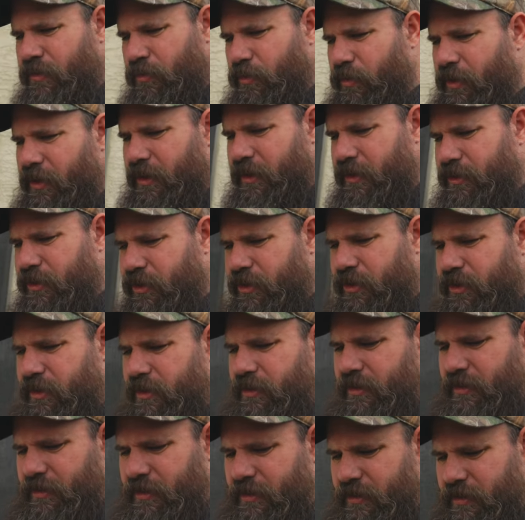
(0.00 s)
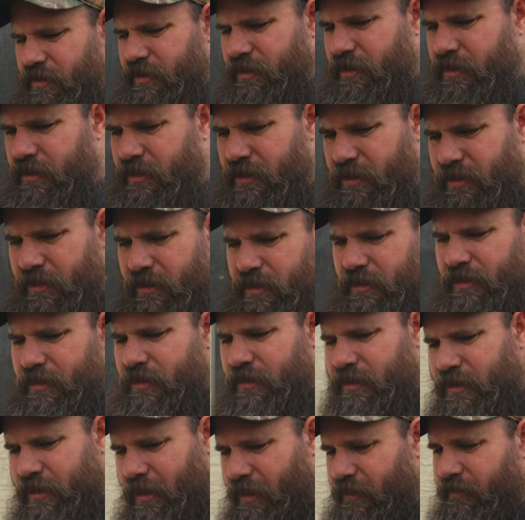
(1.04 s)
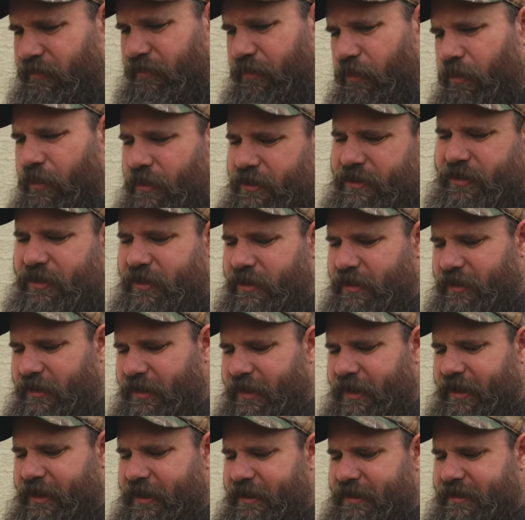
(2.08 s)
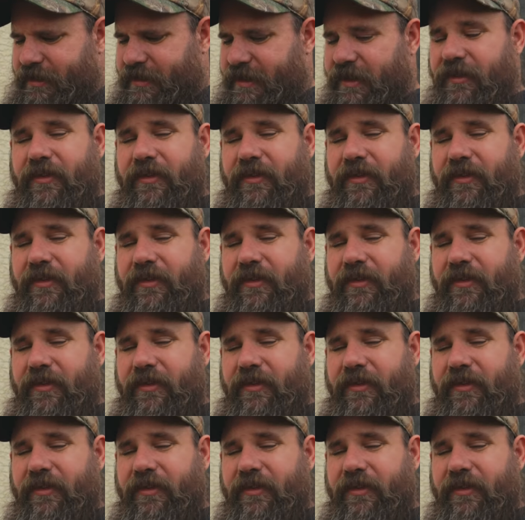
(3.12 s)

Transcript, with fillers: which unfortunately,